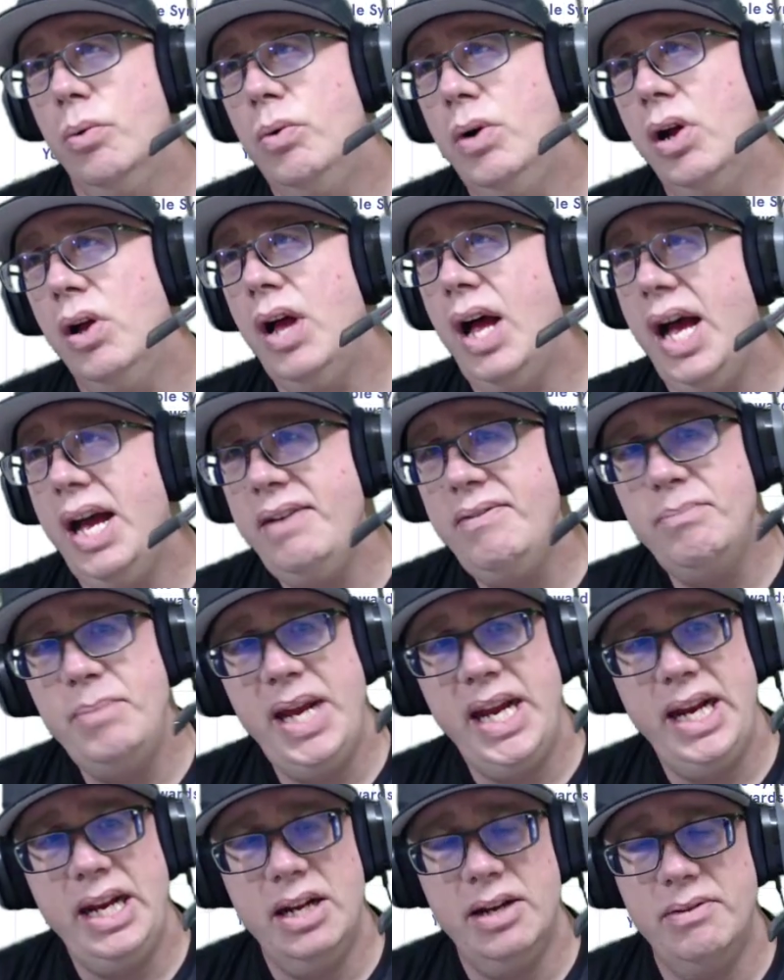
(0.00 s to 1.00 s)
Well, I've
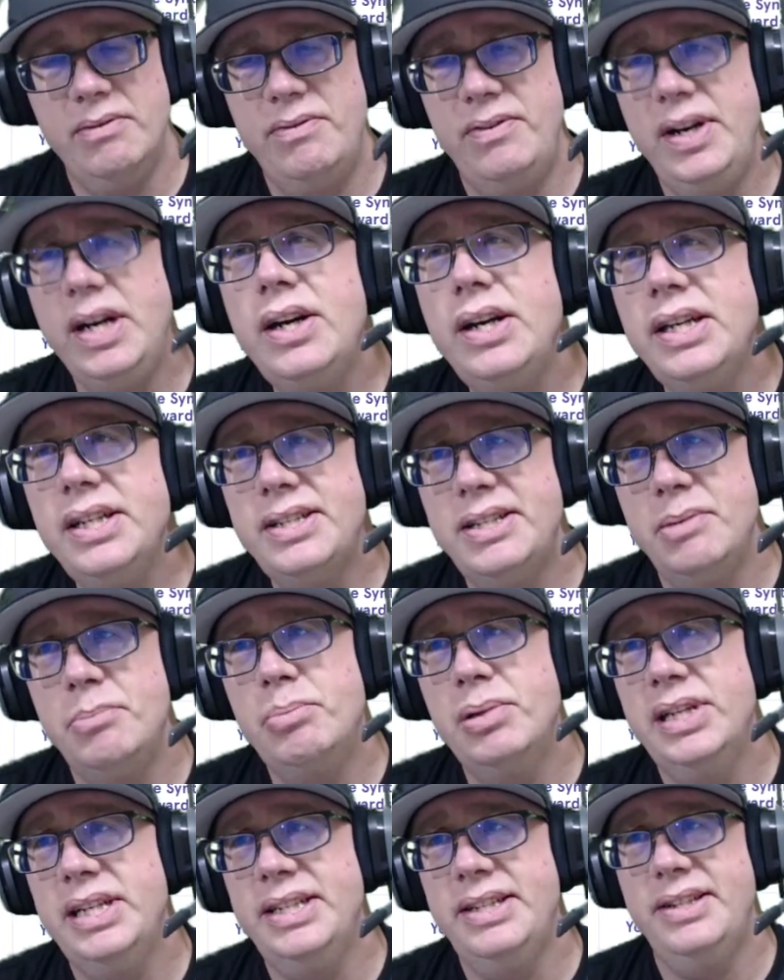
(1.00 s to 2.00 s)
made a very
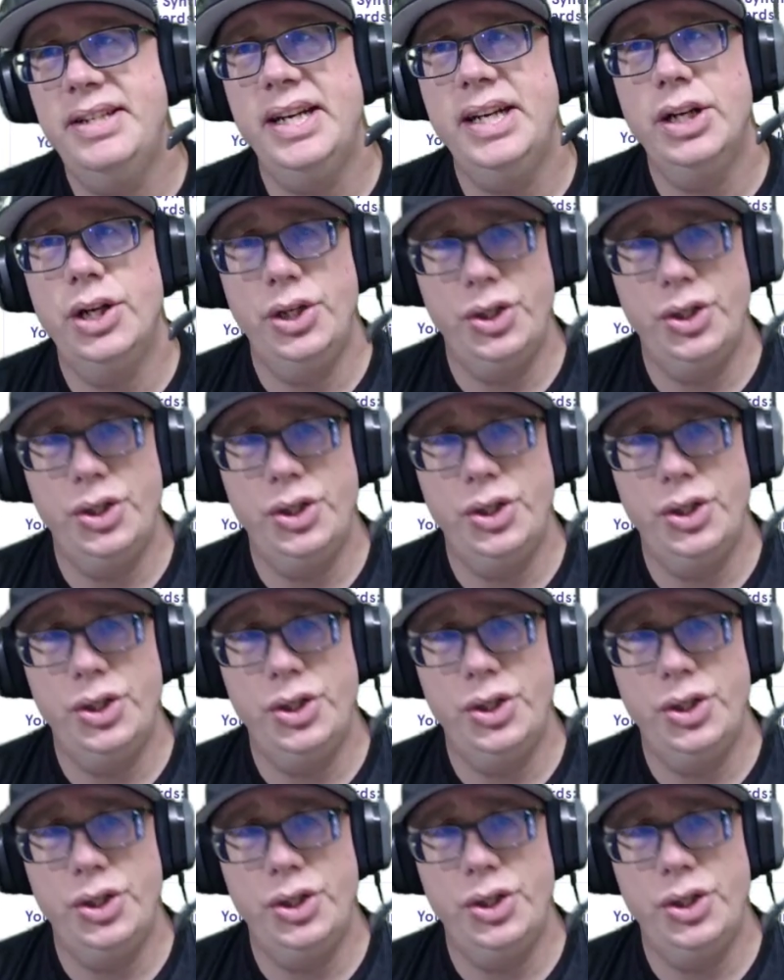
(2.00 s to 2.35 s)
simplistic